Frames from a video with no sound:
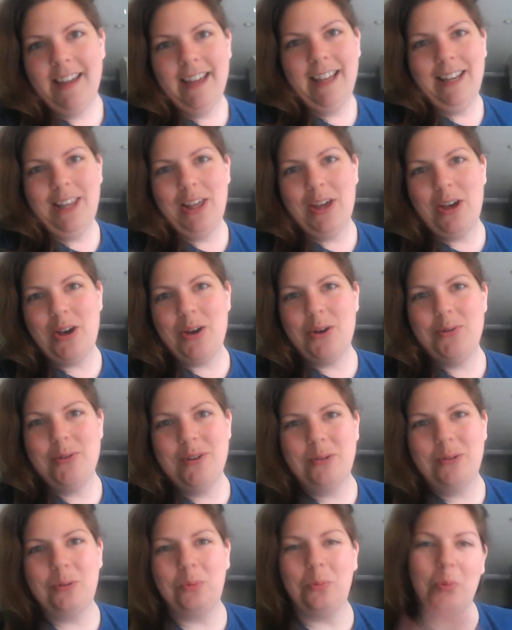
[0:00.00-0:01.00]
Hello,
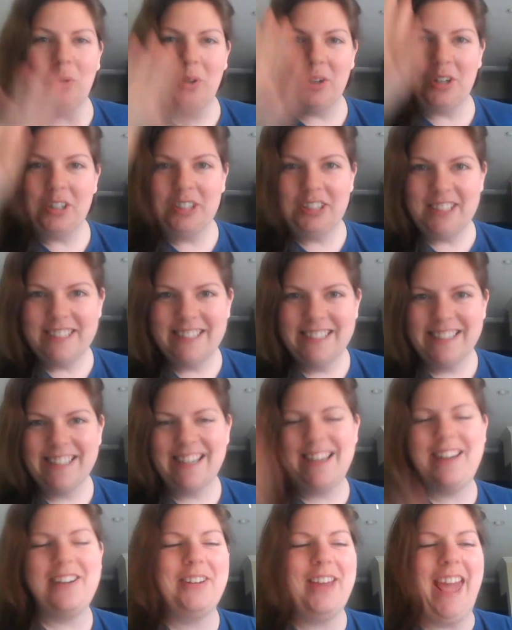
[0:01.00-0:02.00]
world.
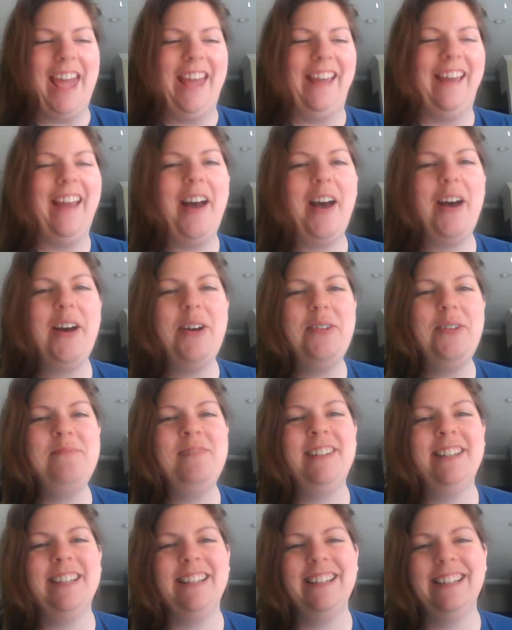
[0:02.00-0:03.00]
Okay. I
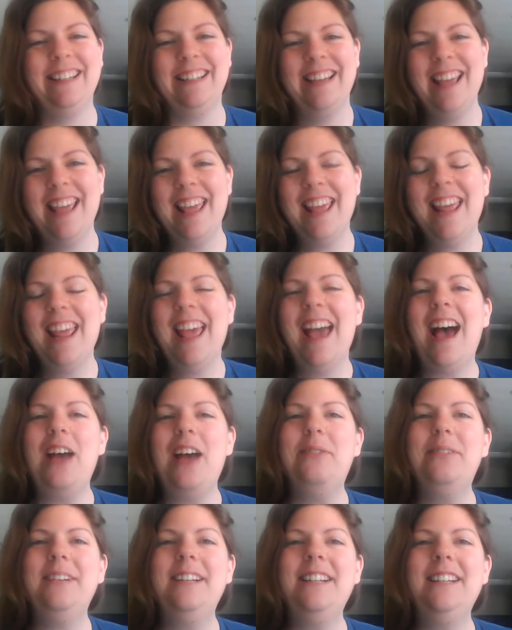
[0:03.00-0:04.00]

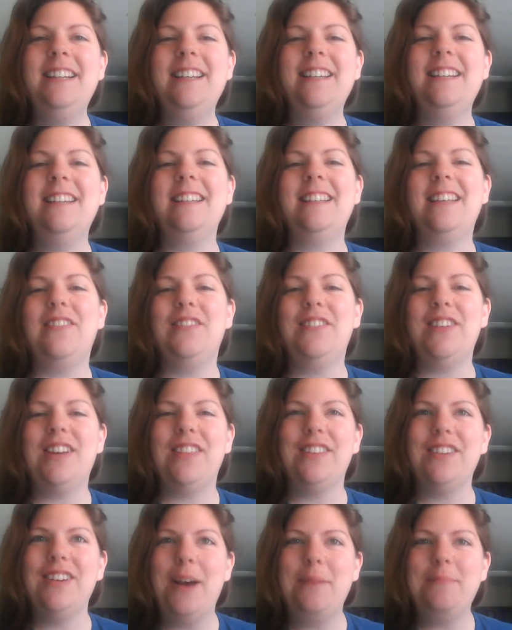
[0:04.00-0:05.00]
wanted to give
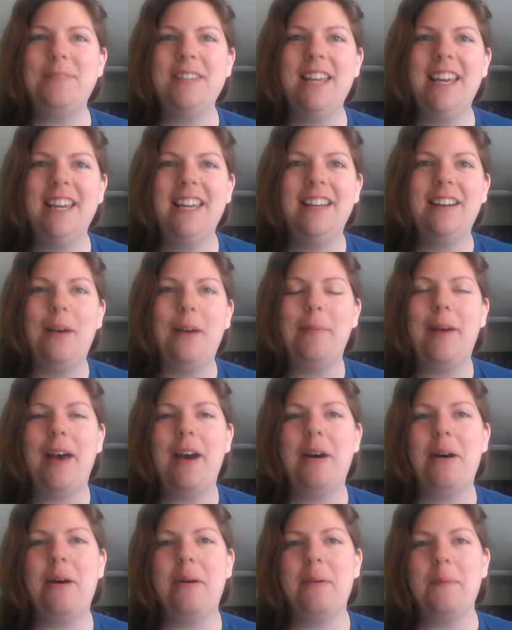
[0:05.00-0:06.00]
another update
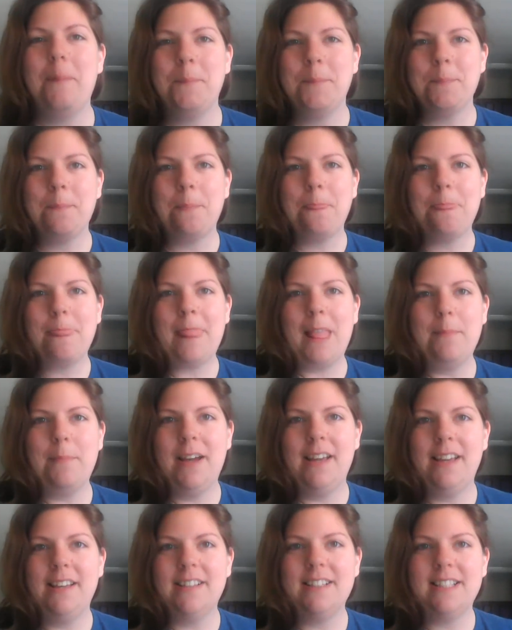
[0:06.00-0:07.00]
about
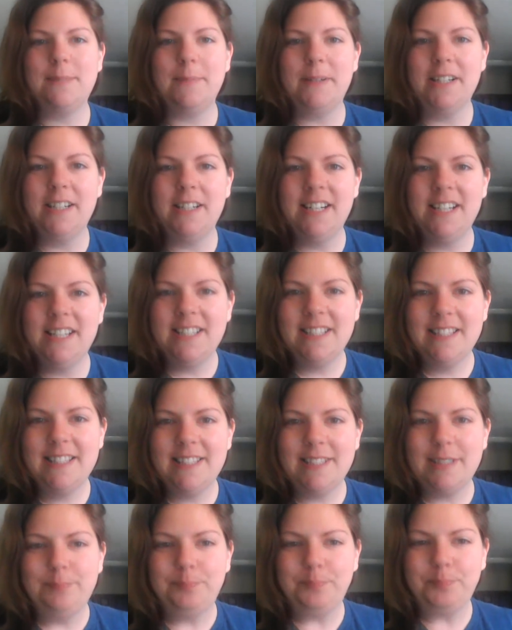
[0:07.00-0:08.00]
my experience
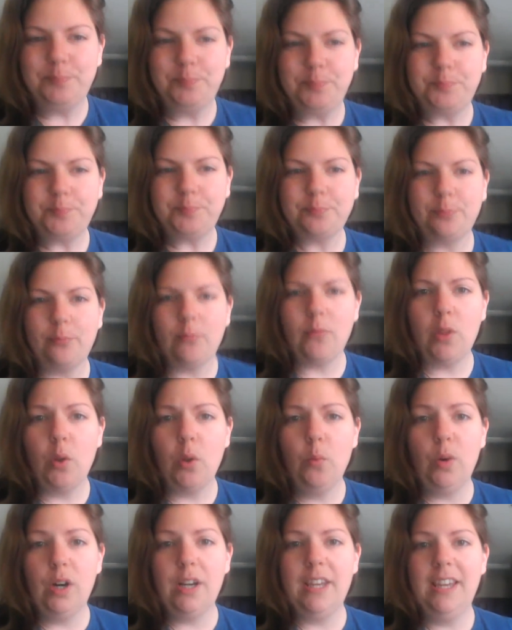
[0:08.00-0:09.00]

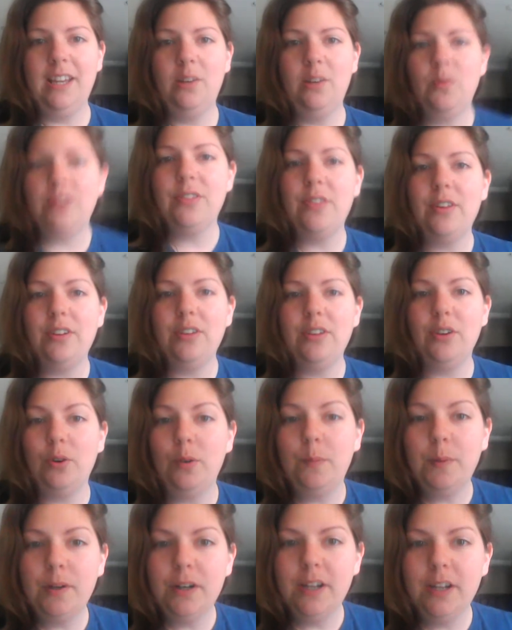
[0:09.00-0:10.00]
working with
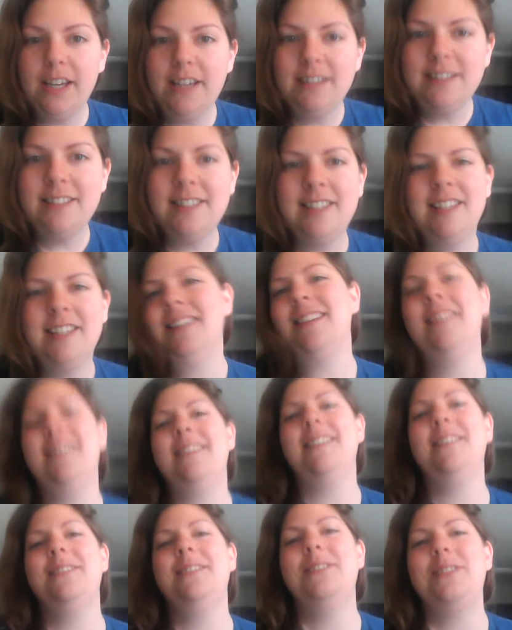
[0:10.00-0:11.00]
Uber Eats.
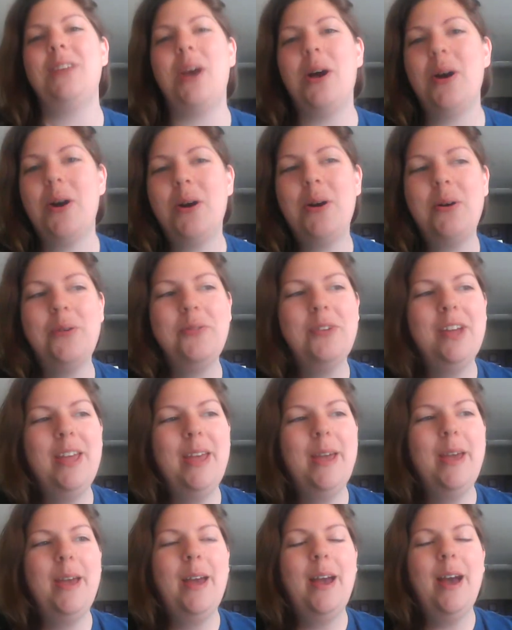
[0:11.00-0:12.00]
So,
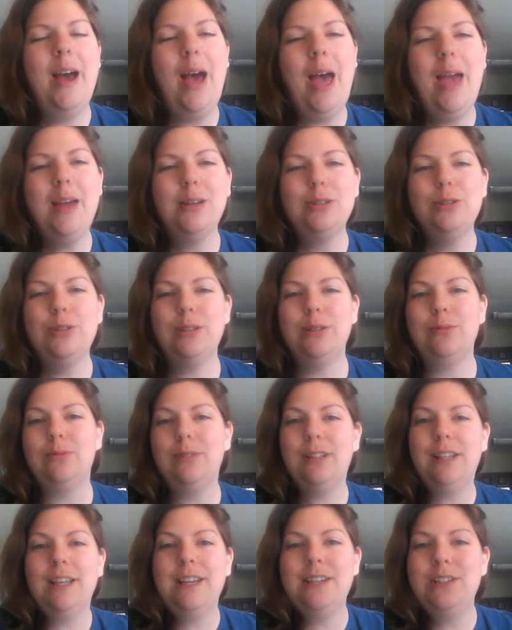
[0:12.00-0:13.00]
I actually
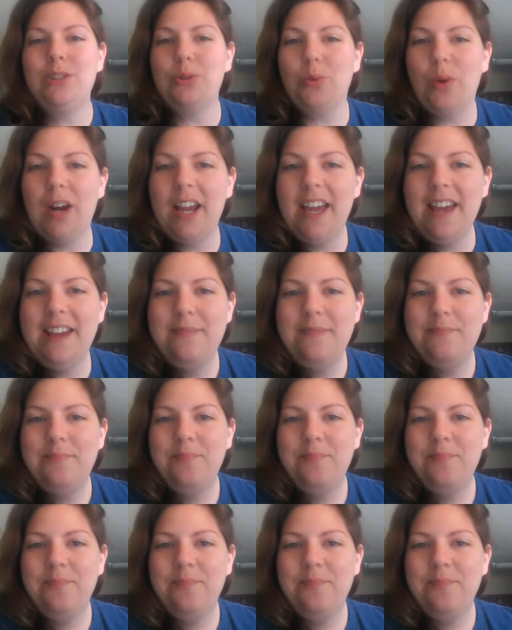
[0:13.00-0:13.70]
really enjoy it,